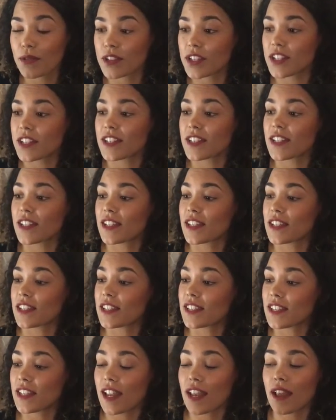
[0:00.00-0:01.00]
which is this
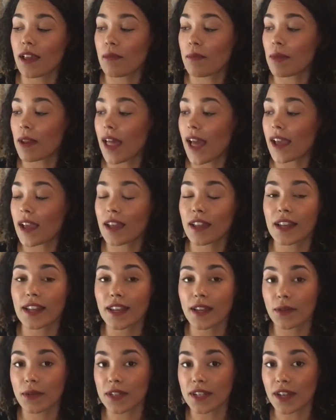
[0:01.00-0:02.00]
Stila black
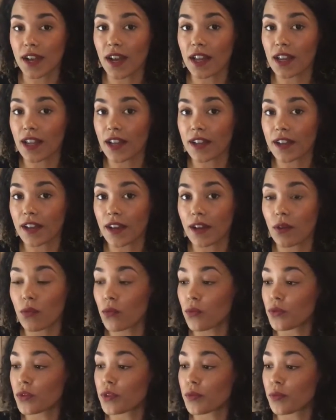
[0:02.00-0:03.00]
liquid eyeliner,
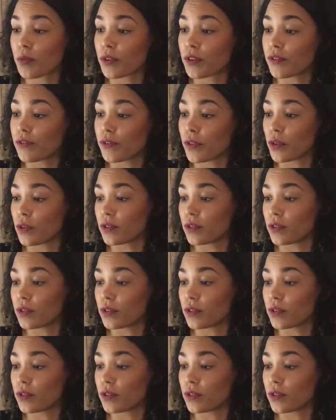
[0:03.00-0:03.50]
waterproof,